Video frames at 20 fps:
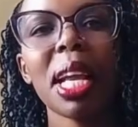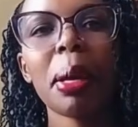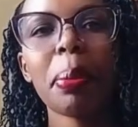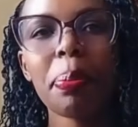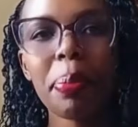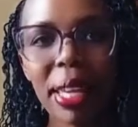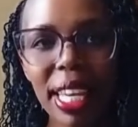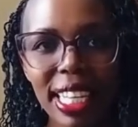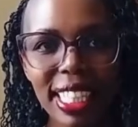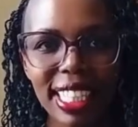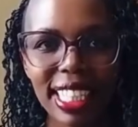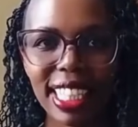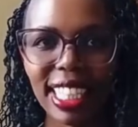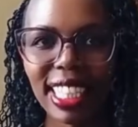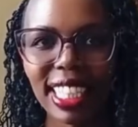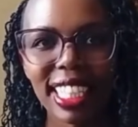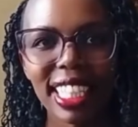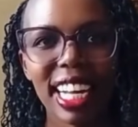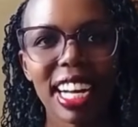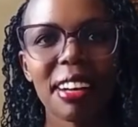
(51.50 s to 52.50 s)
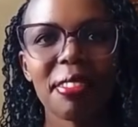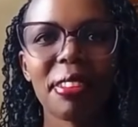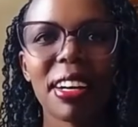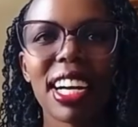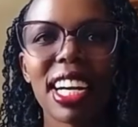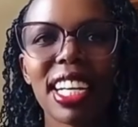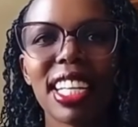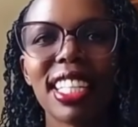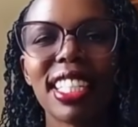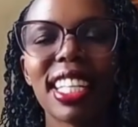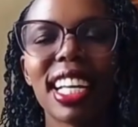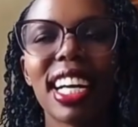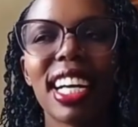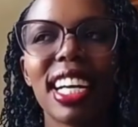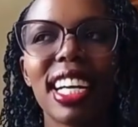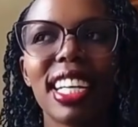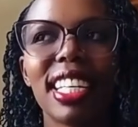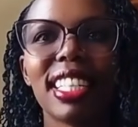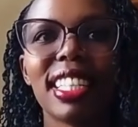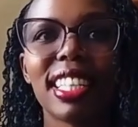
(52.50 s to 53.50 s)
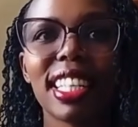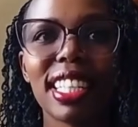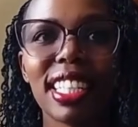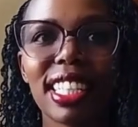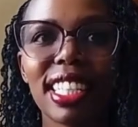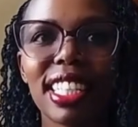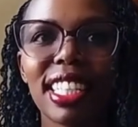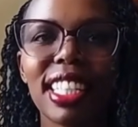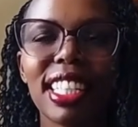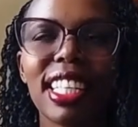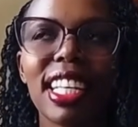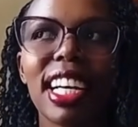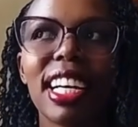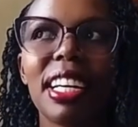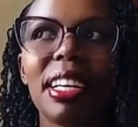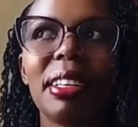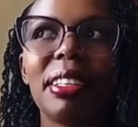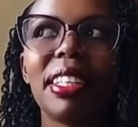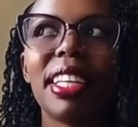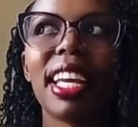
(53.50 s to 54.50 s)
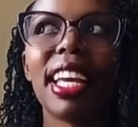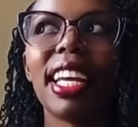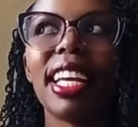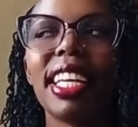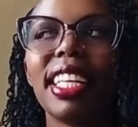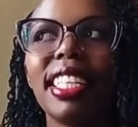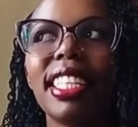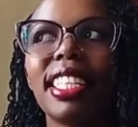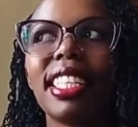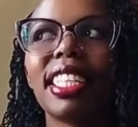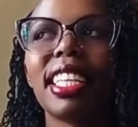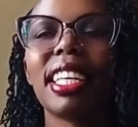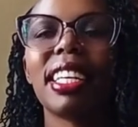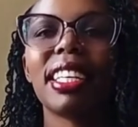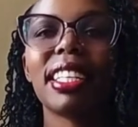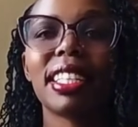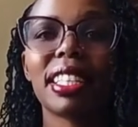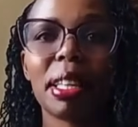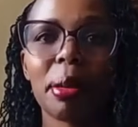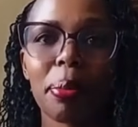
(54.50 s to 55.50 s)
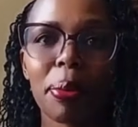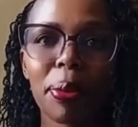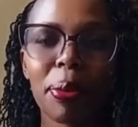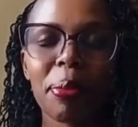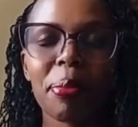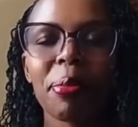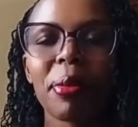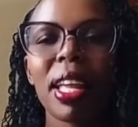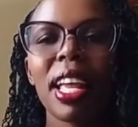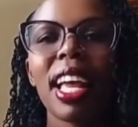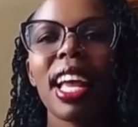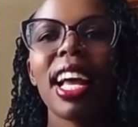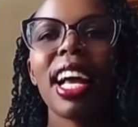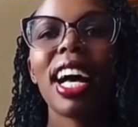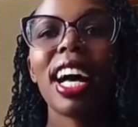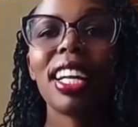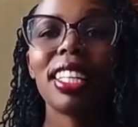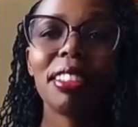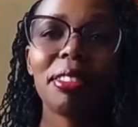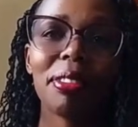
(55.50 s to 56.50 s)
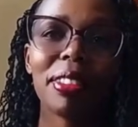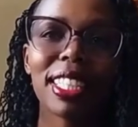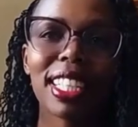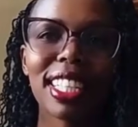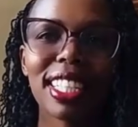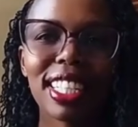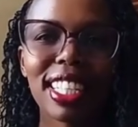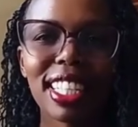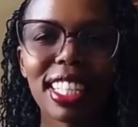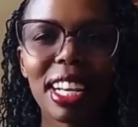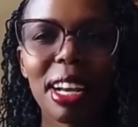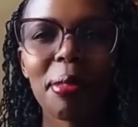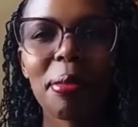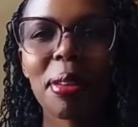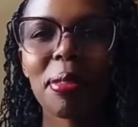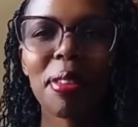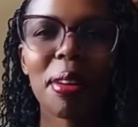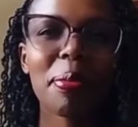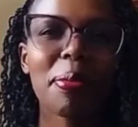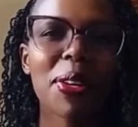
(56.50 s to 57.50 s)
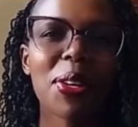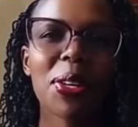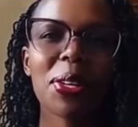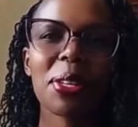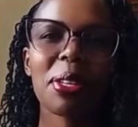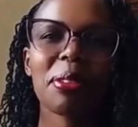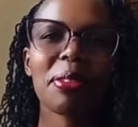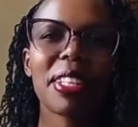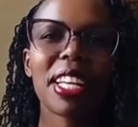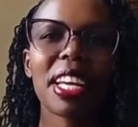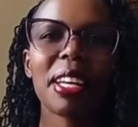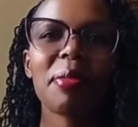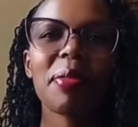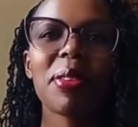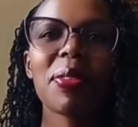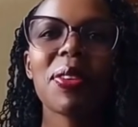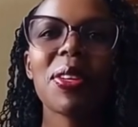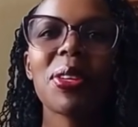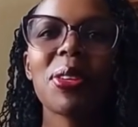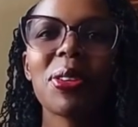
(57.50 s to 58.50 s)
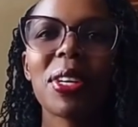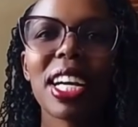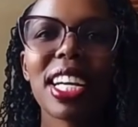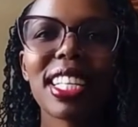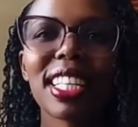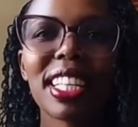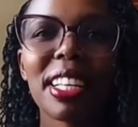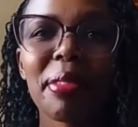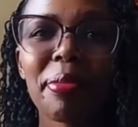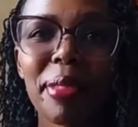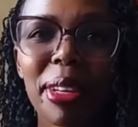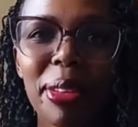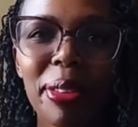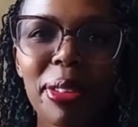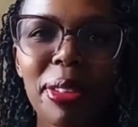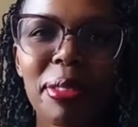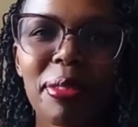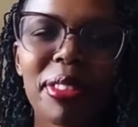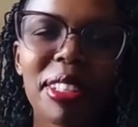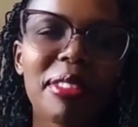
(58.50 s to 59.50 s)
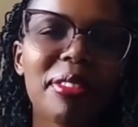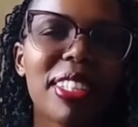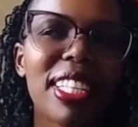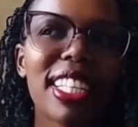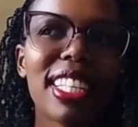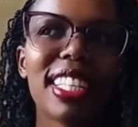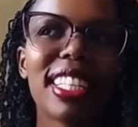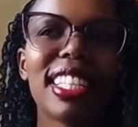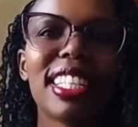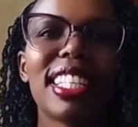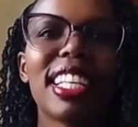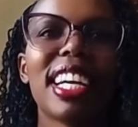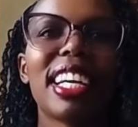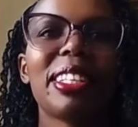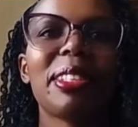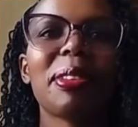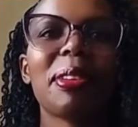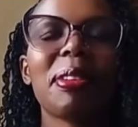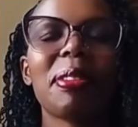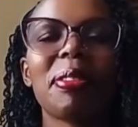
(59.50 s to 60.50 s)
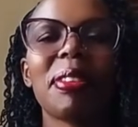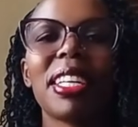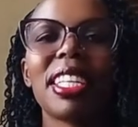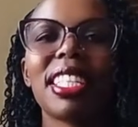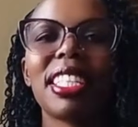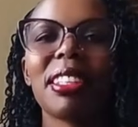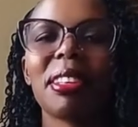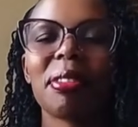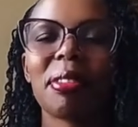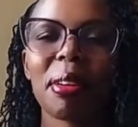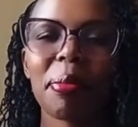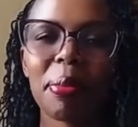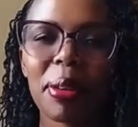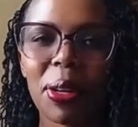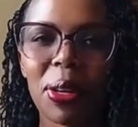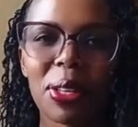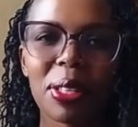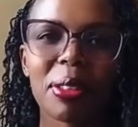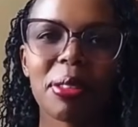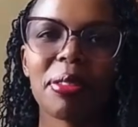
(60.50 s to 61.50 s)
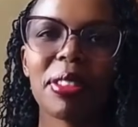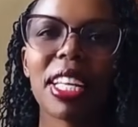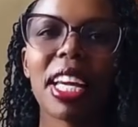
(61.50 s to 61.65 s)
BAT have had steady and stable dividend income over a period of time. We will look at the amount of dividends it has offered over a period of